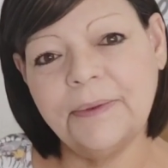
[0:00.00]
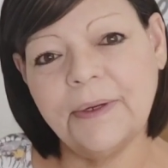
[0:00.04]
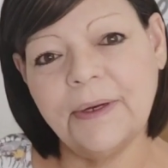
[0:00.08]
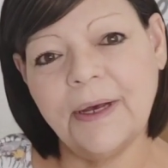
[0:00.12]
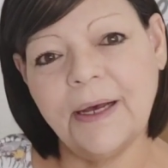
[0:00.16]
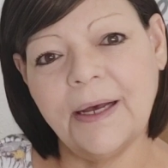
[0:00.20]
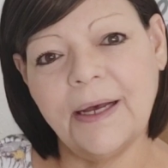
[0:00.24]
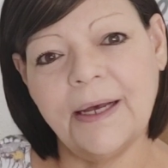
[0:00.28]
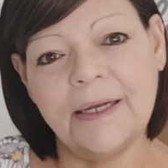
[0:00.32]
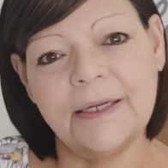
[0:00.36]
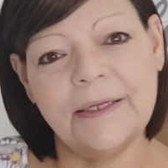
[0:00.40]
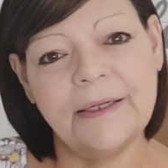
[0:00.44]

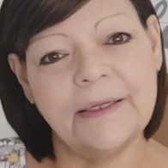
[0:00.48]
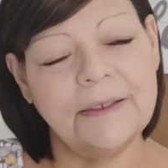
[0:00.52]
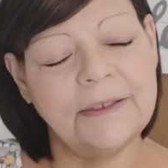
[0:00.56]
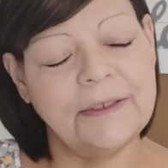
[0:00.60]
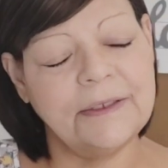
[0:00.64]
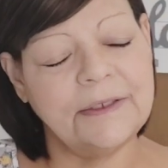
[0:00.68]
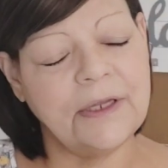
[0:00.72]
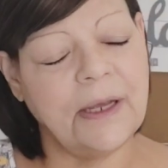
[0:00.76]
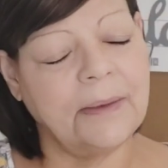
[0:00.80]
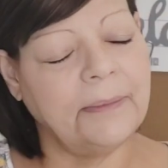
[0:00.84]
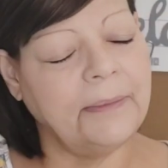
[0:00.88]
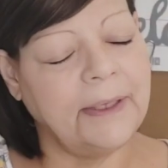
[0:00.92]
Uh,
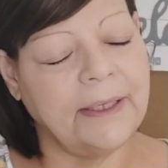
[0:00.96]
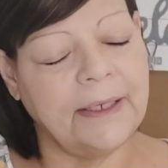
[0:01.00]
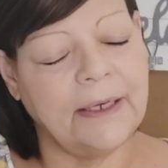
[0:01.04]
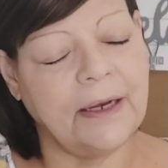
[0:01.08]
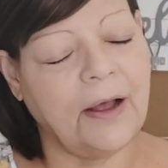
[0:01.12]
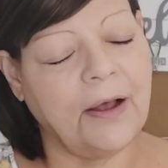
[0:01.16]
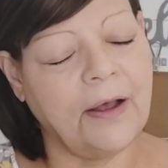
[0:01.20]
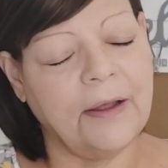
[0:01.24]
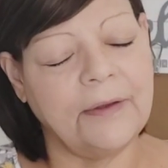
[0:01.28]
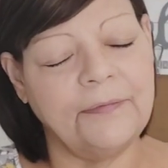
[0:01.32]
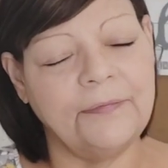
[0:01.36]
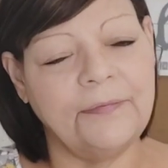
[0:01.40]
I mean,
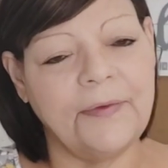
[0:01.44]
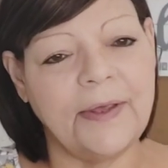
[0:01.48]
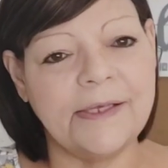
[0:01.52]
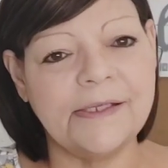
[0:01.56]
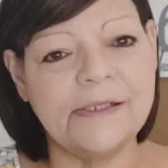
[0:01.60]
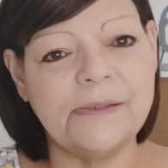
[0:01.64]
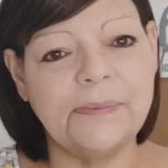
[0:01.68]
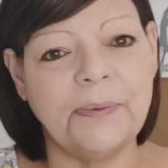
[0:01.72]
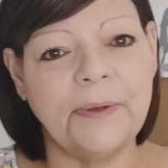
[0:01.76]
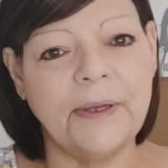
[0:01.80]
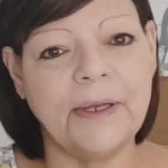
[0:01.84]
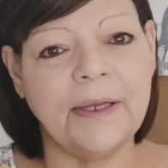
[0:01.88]
on
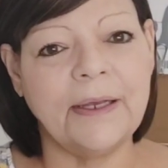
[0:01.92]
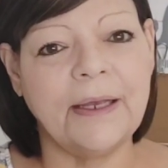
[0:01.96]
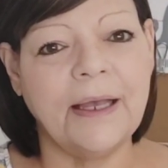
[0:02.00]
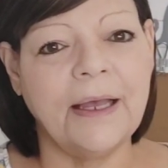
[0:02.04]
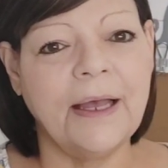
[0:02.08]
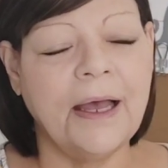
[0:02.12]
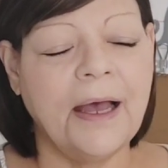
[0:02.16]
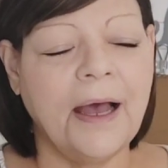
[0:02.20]
Facebook.